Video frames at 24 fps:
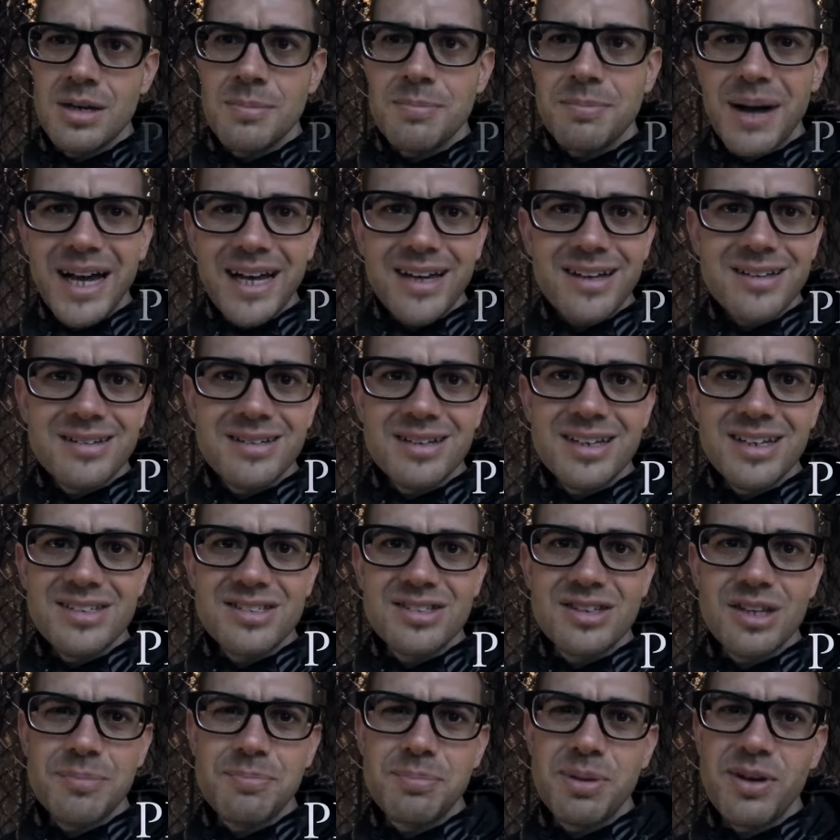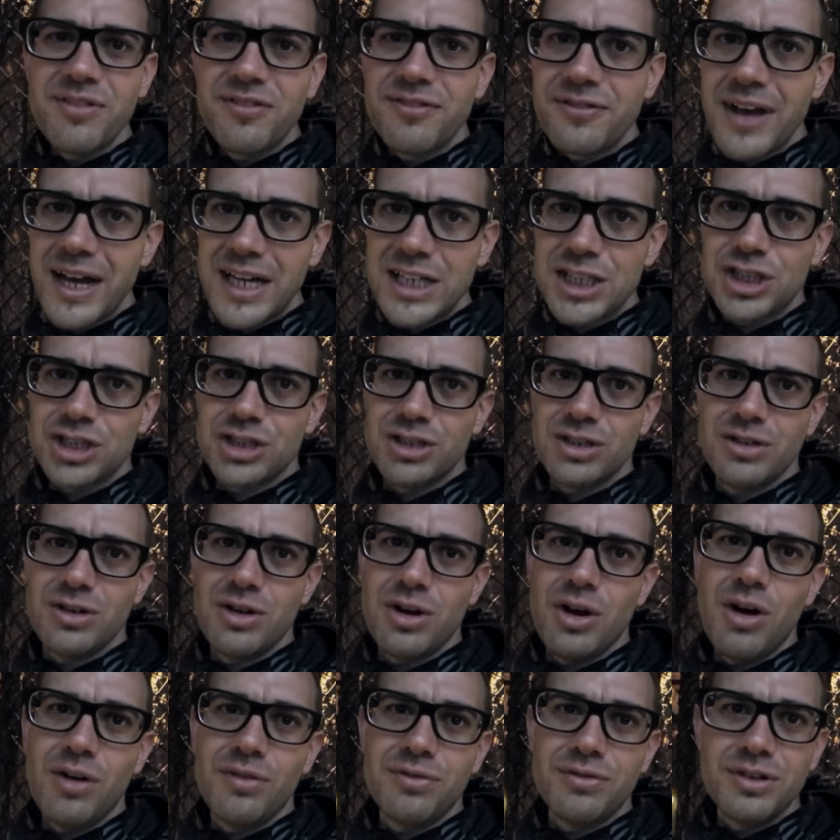Piety is the perfection
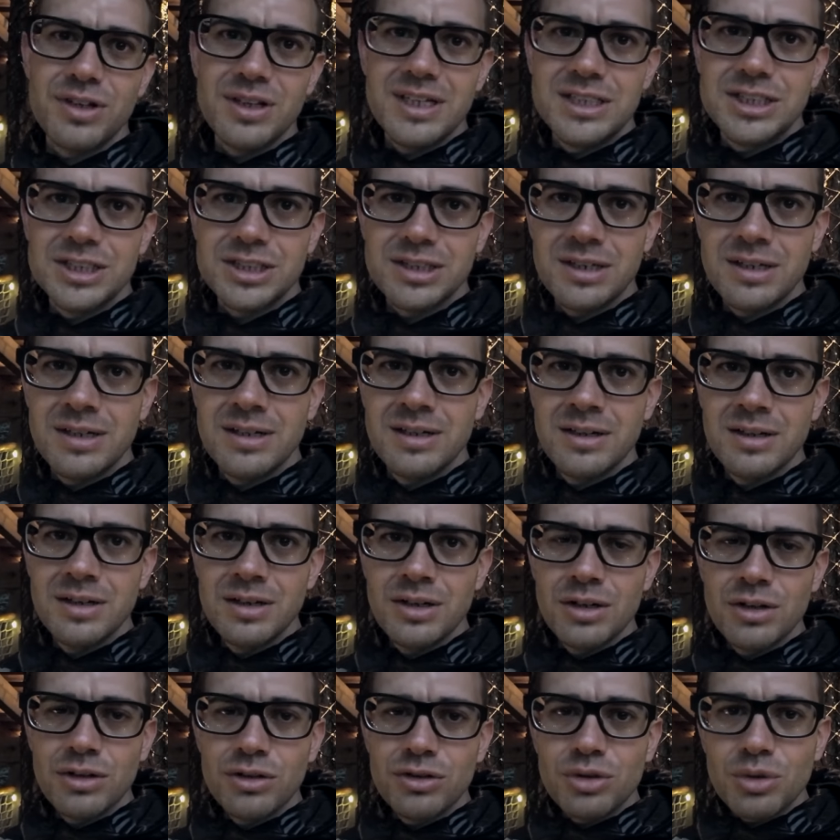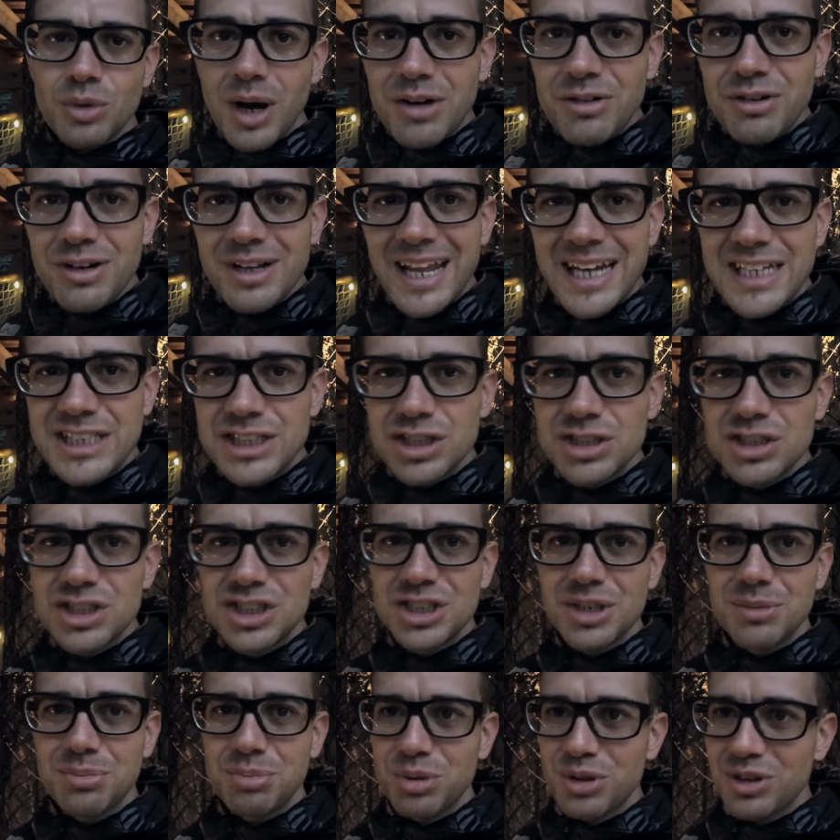of religion. Through our
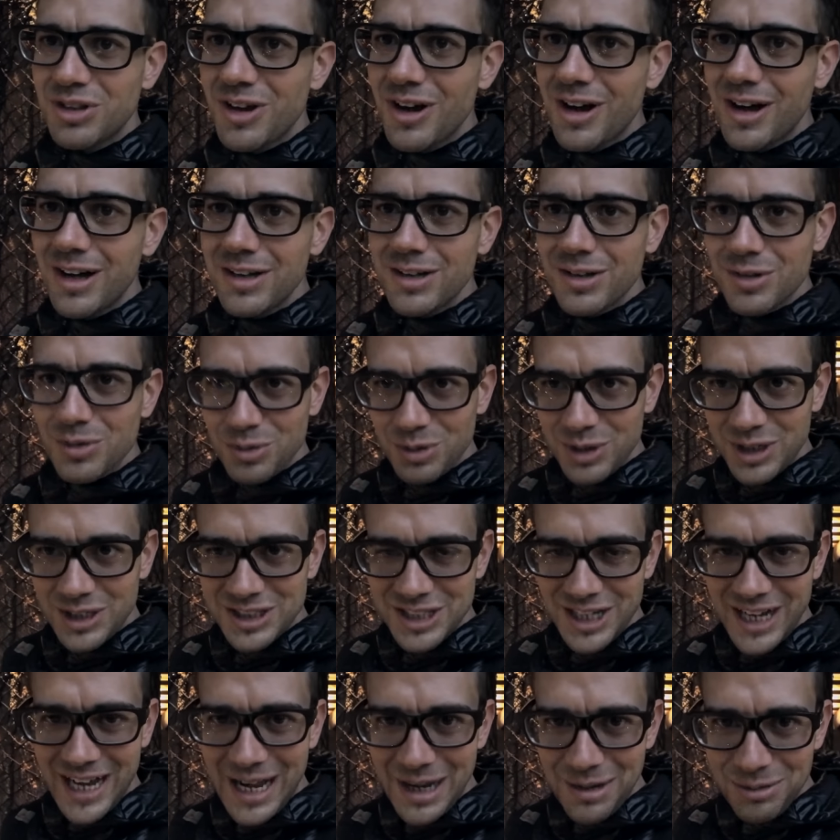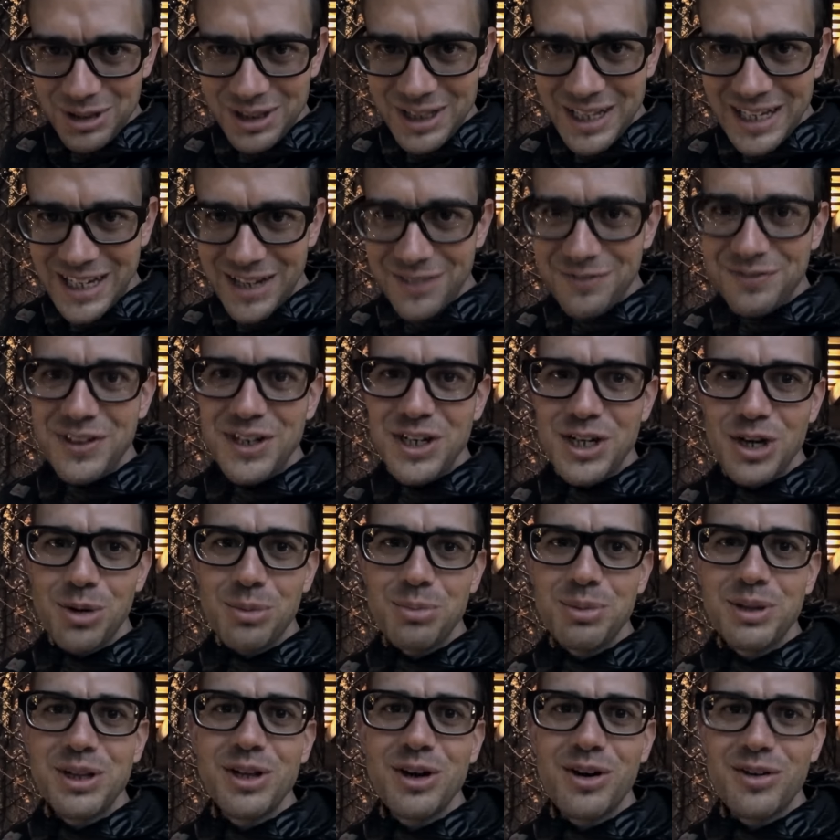relationship with God, which I will link a video
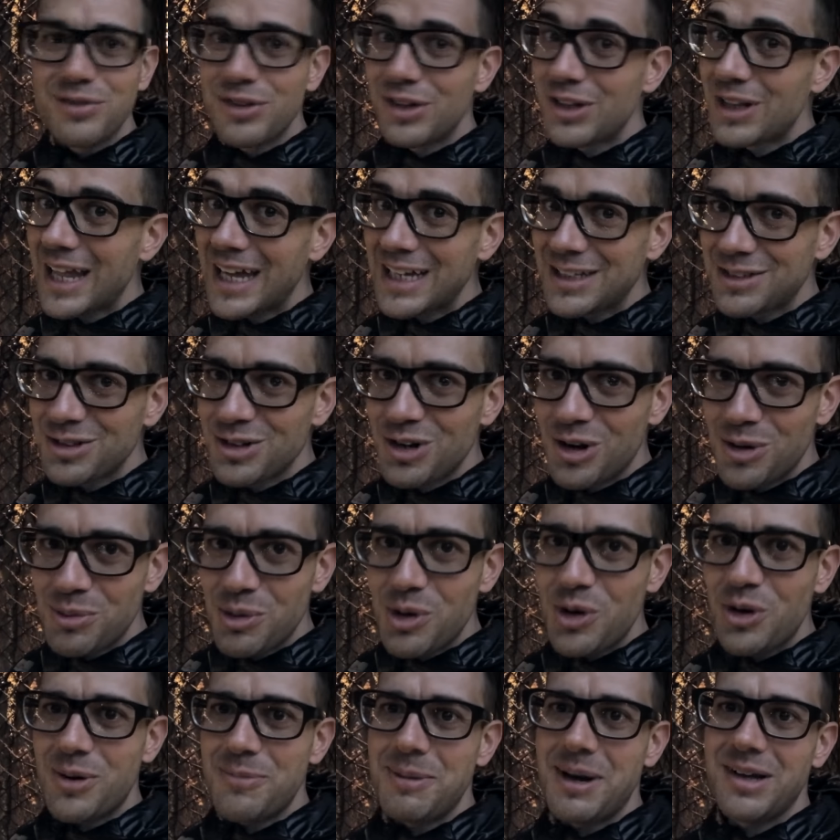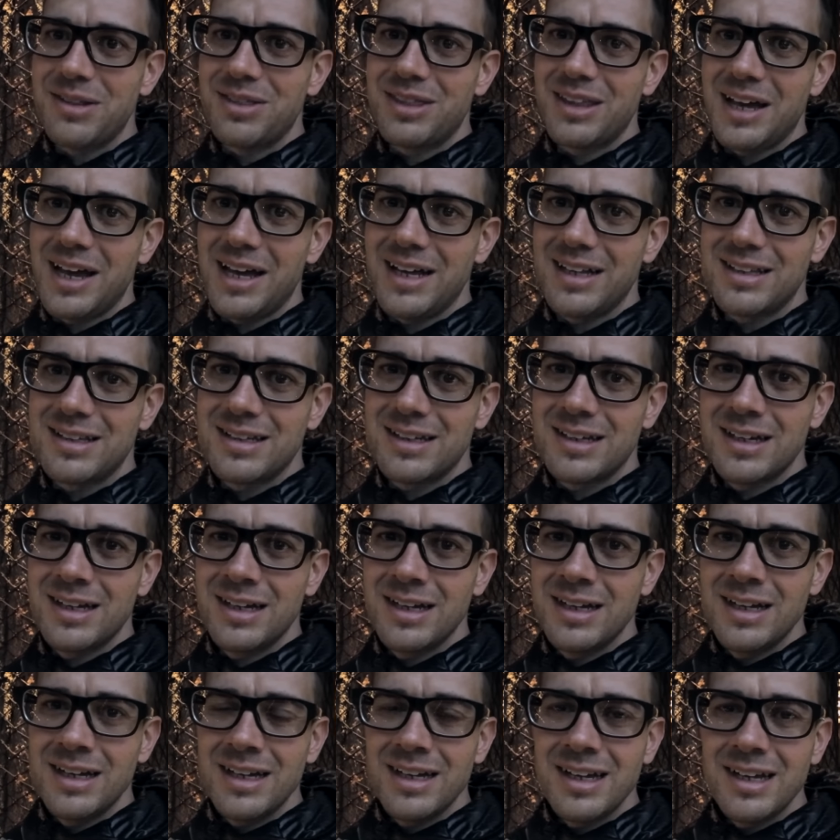below if you'd like to know more about that,
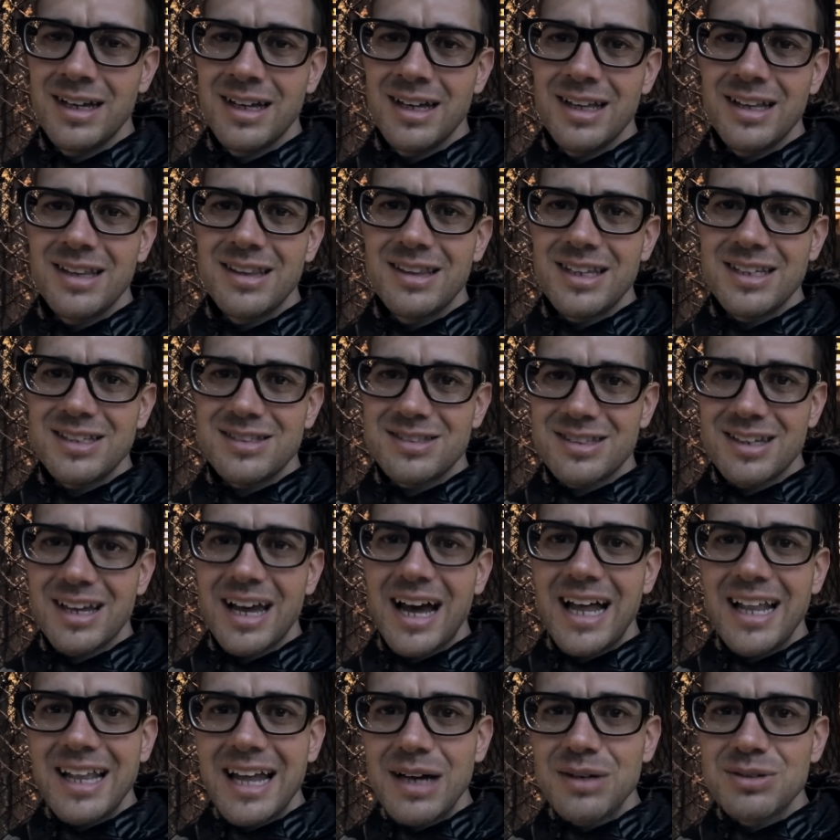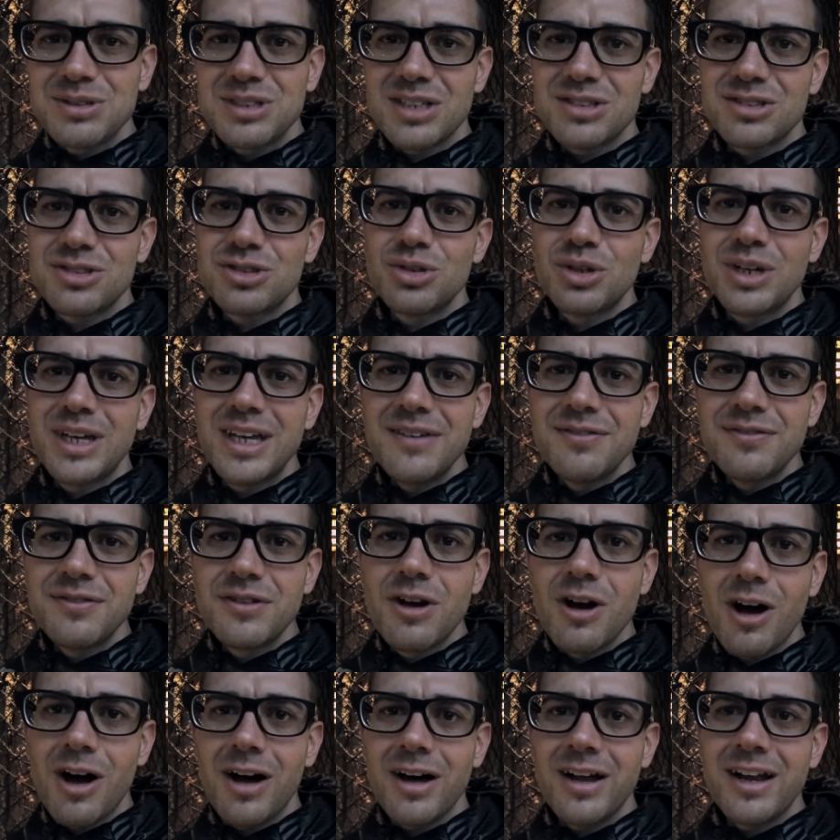this allows us to give
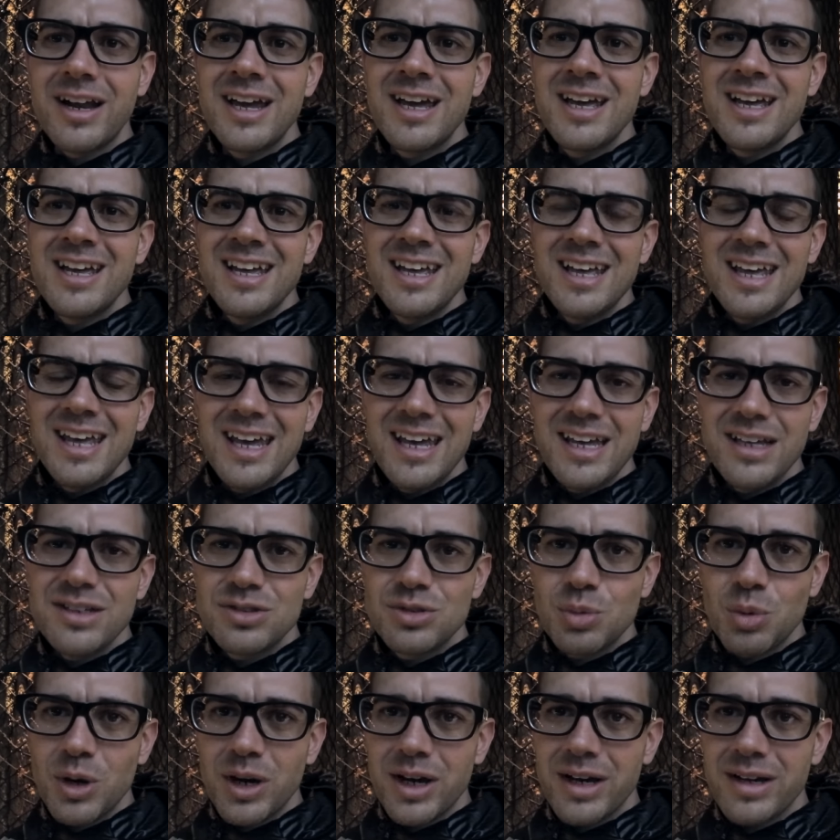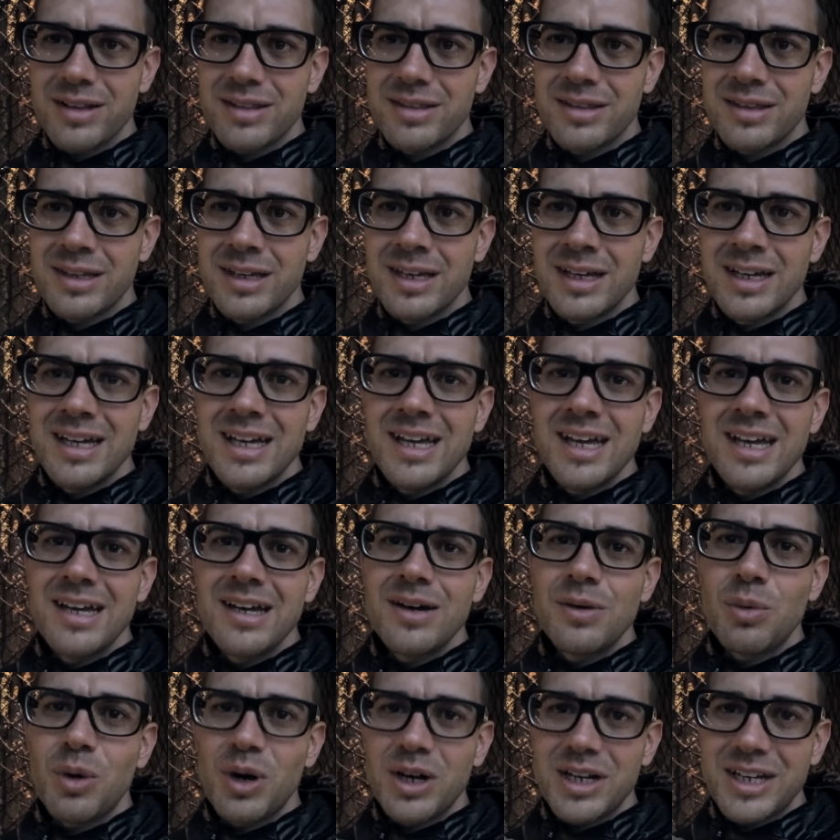God His worth,
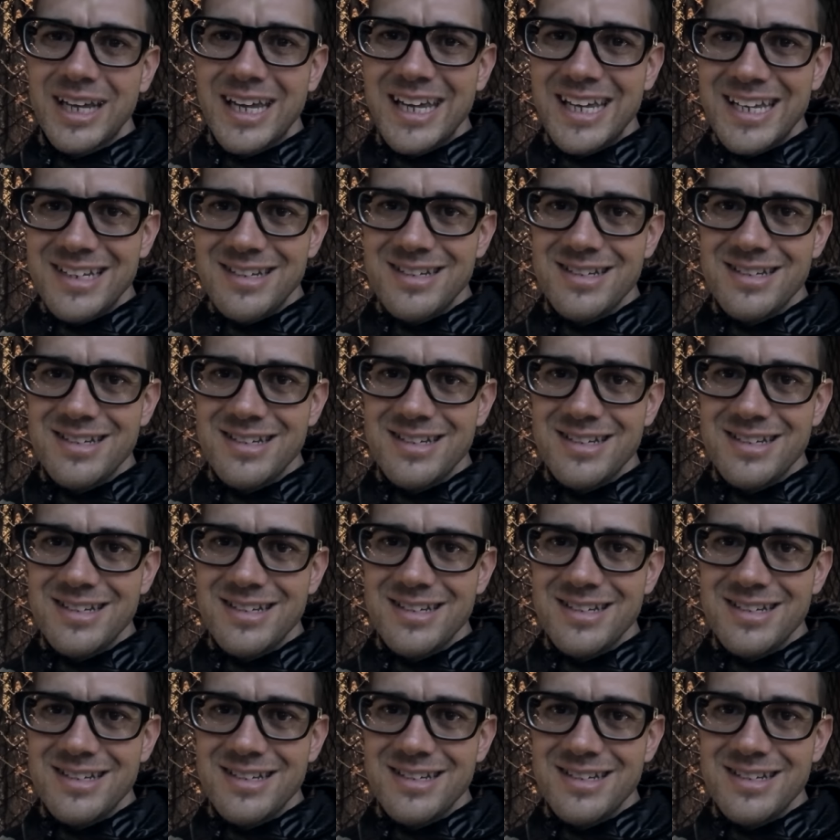what He